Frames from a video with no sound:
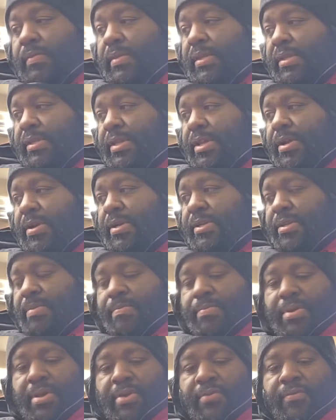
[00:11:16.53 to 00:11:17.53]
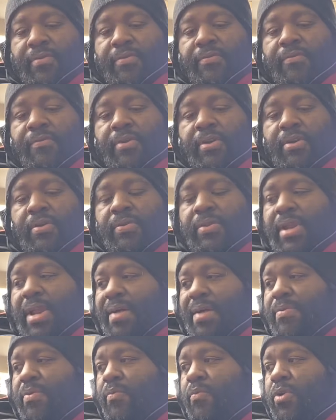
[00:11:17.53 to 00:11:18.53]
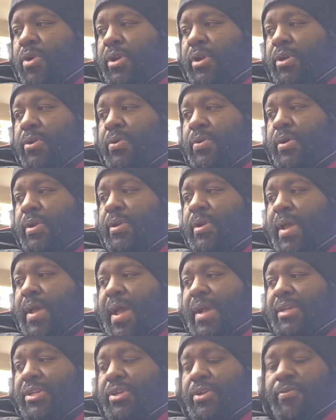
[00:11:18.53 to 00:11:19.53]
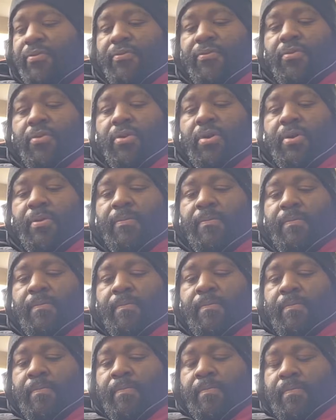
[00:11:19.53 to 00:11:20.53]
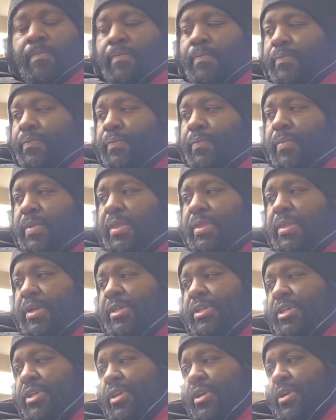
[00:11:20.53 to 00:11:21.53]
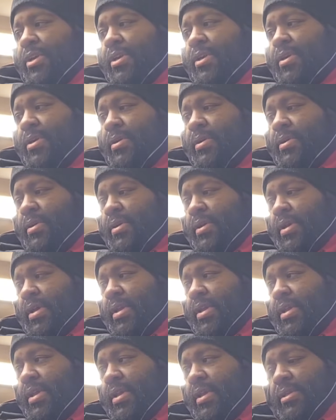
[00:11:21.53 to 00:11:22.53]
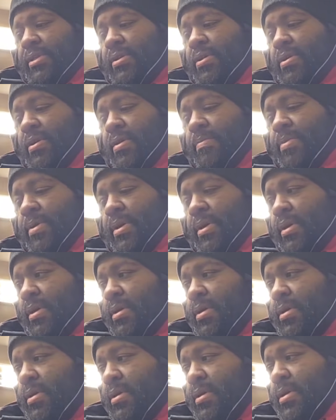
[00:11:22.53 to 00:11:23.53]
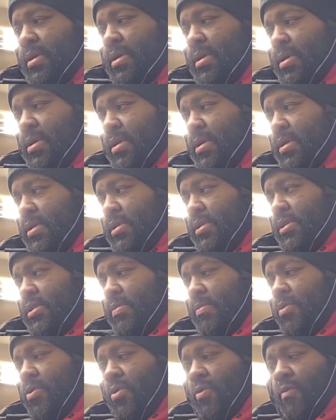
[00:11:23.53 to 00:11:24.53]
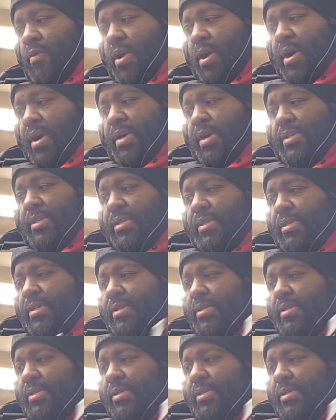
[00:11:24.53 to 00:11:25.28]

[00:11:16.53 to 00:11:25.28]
there is a big reveal that I've been working on actually for this year, and it is going to be some more rods.